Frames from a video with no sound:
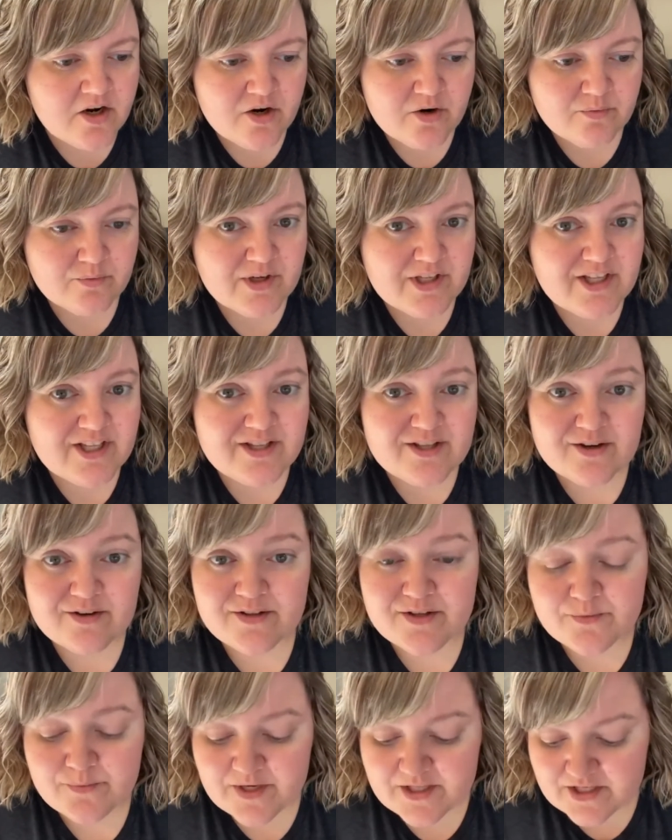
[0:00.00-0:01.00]
really the
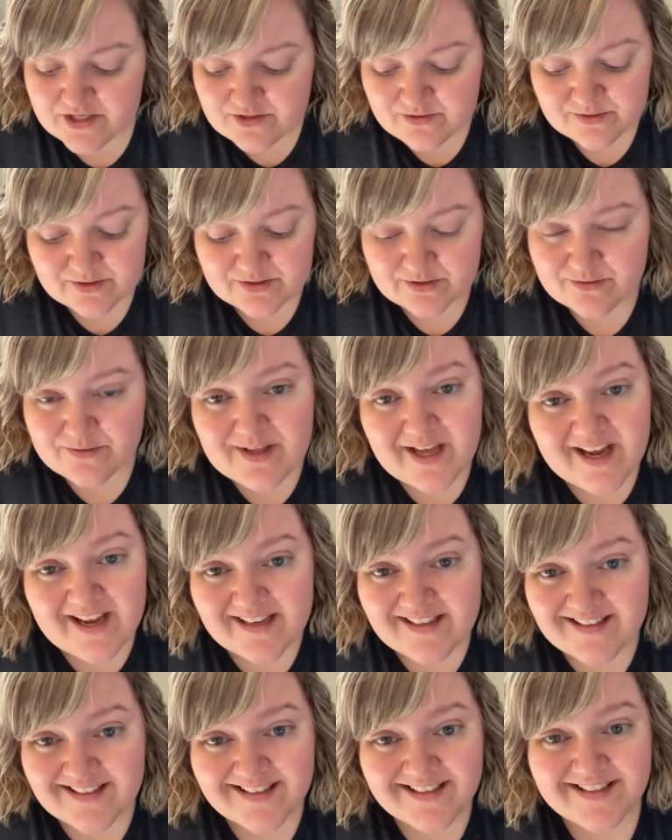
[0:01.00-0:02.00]
only way that you can do
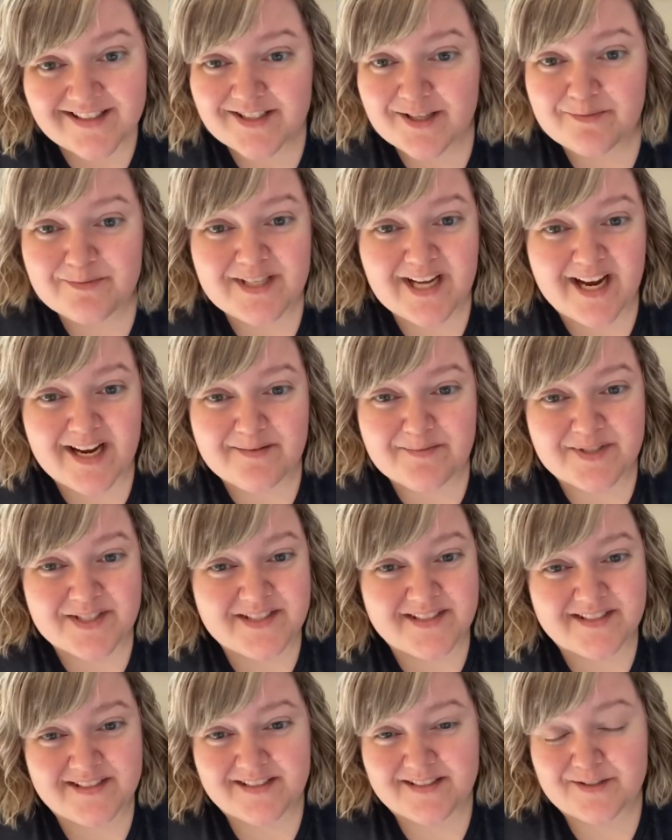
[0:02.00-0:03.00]
that sometimes is
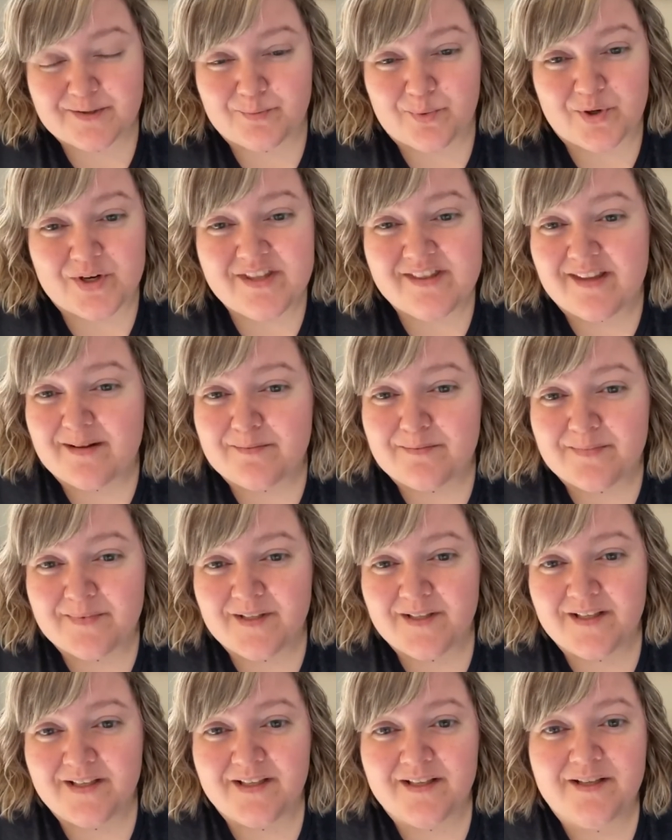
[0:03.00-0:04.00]
to disappoint them.
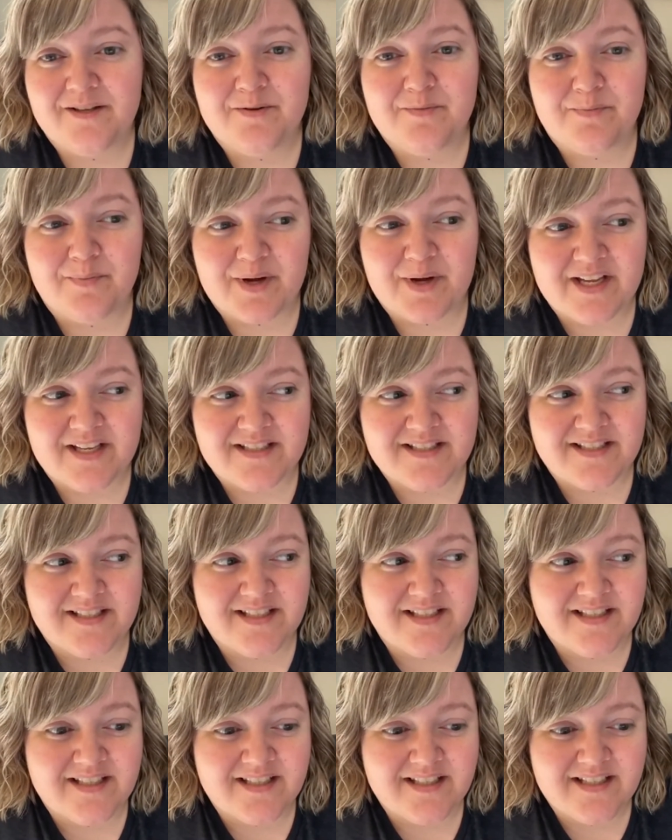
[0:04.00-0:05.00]
But
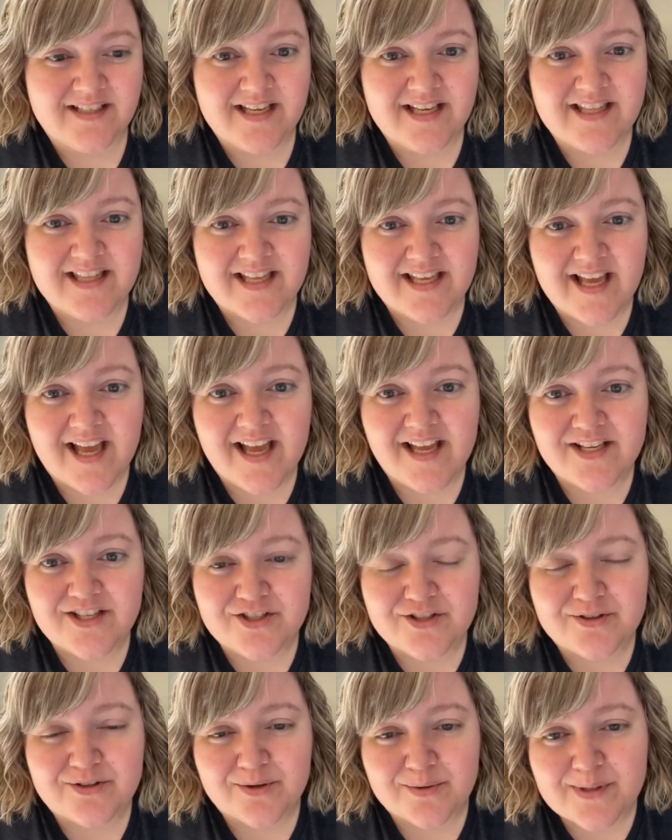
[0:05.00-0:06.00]
in the
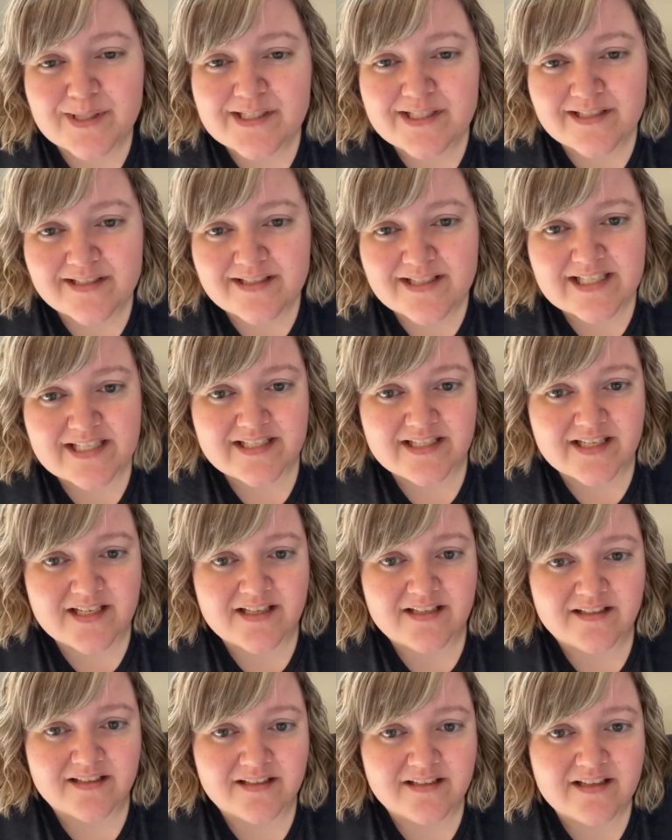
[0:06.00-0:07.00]
end, you're going to
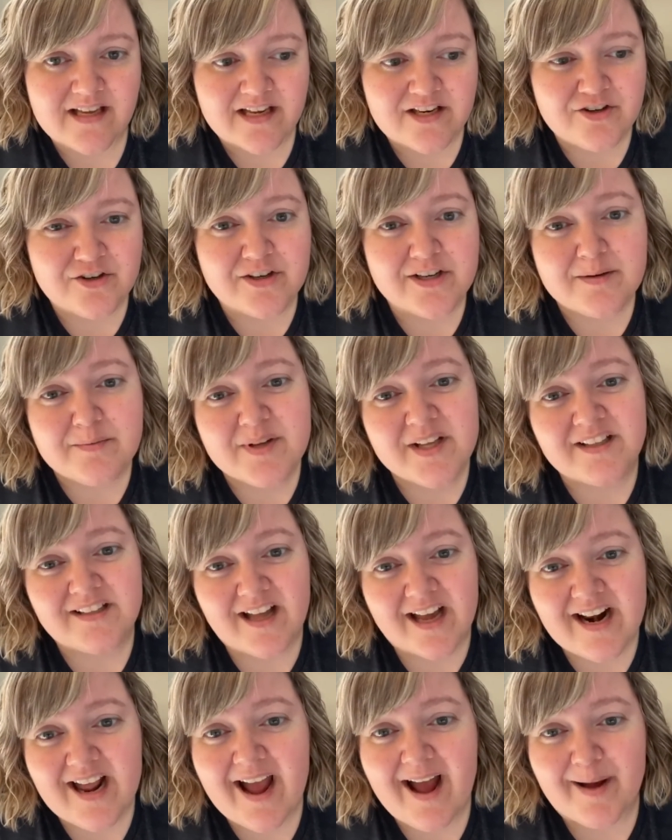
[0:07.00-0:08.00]
succeed and you're going to be a
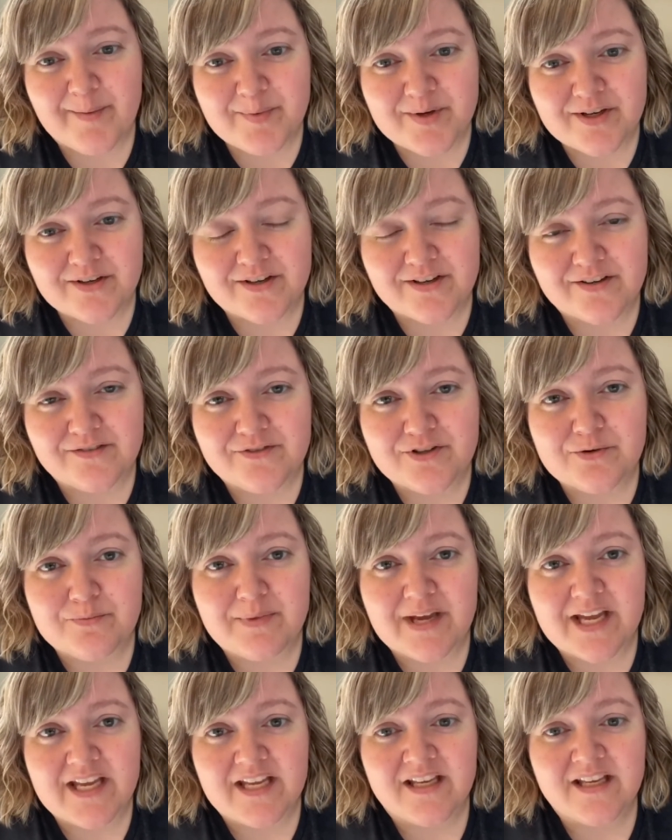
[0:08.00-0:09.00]
lot happier if you
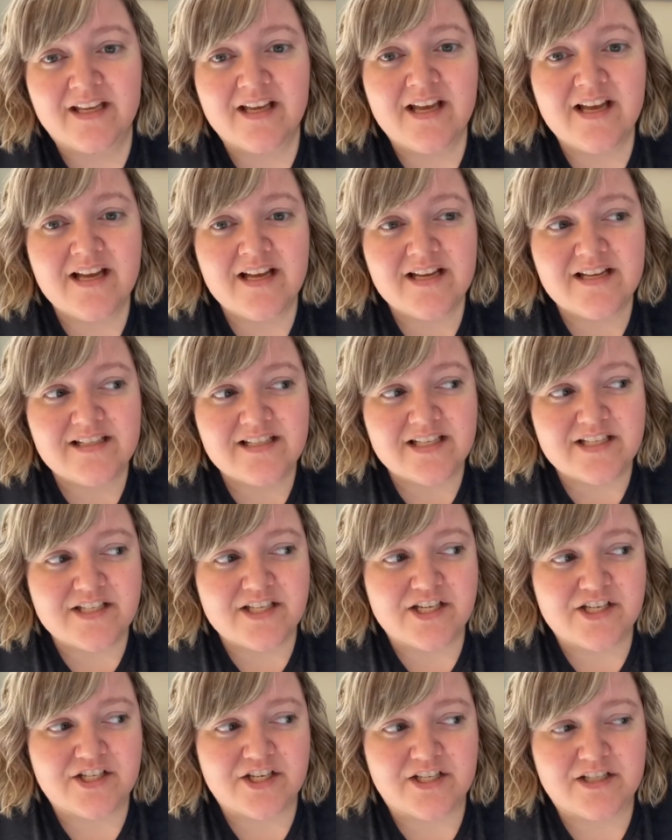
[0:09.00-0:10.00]
make
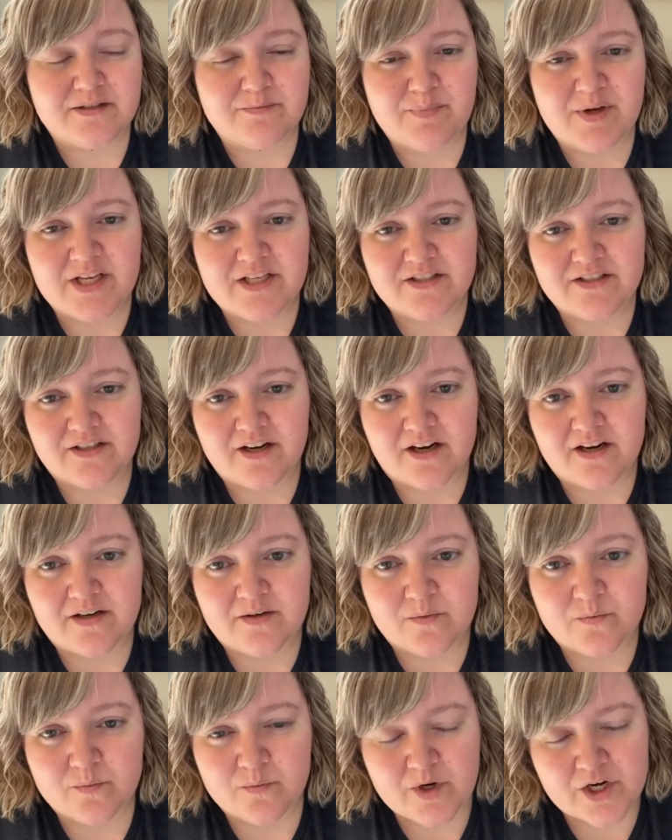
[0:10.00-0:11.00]
decisions based
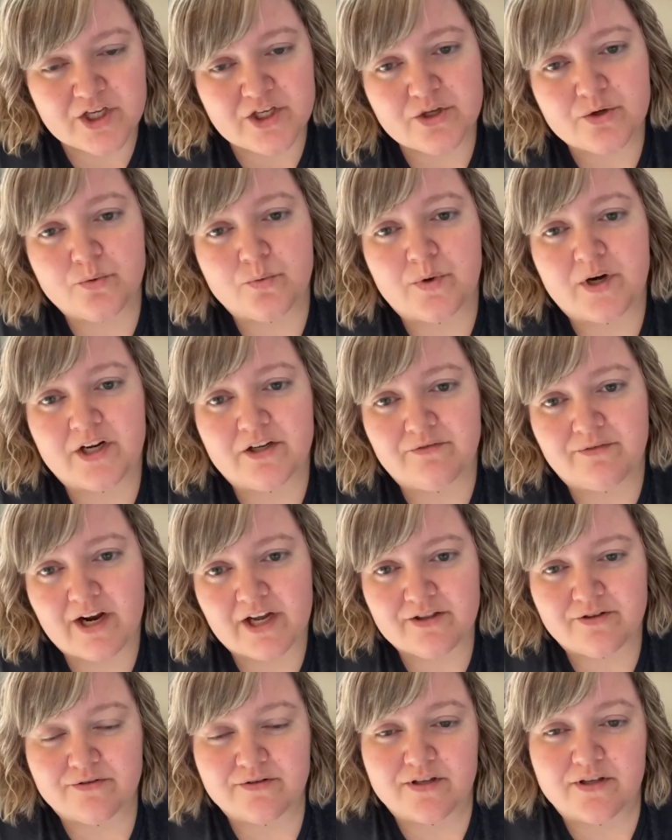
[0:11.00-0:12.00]
on what you want
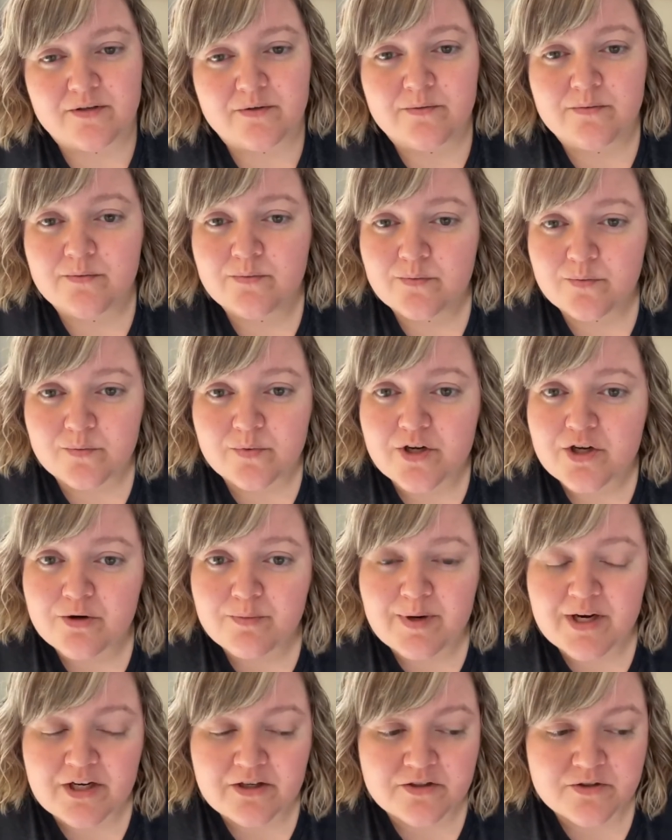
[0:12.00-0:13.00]
rather than what your
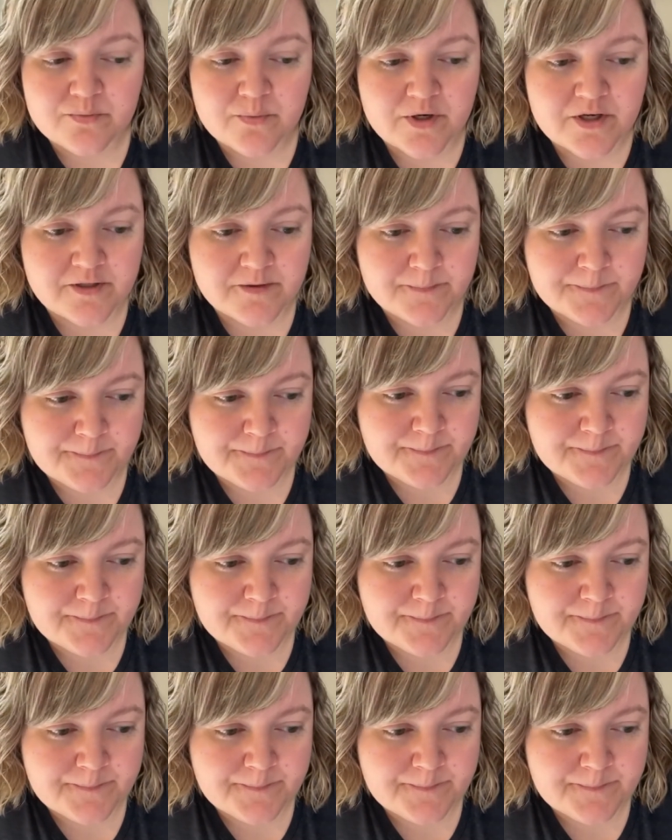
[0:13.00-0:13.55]
parents want.